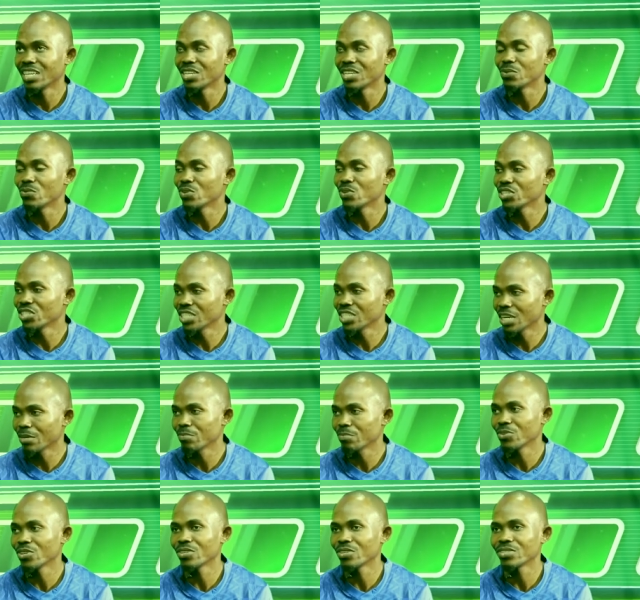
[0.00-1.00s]
League One
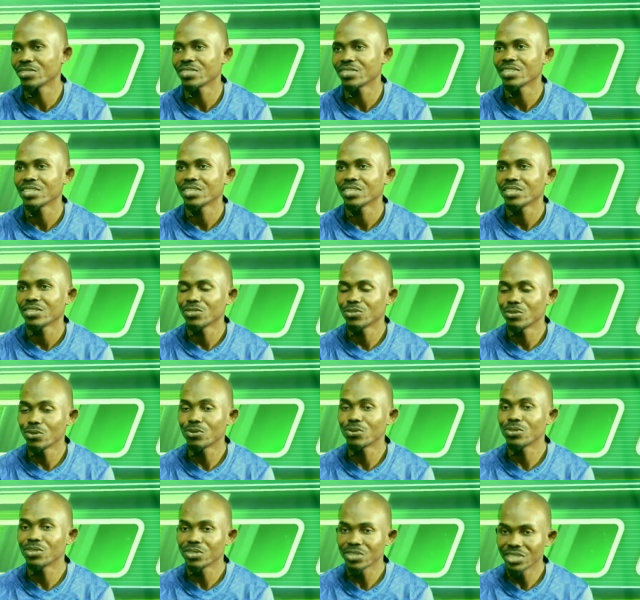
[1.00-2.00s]
champion
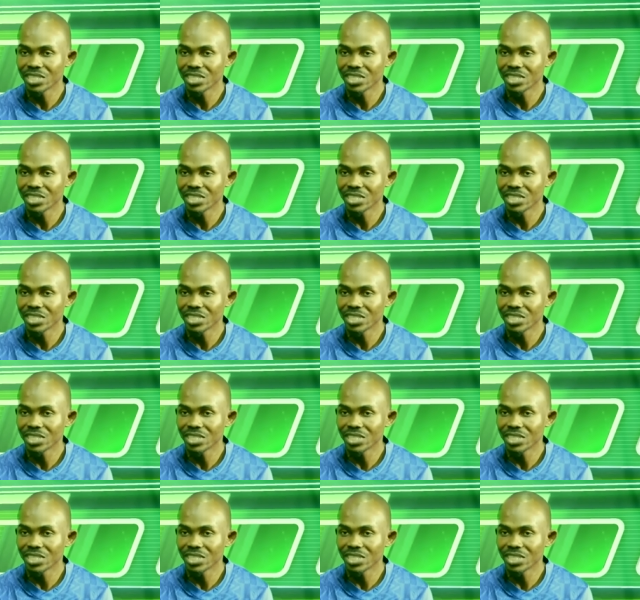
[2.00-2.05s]
though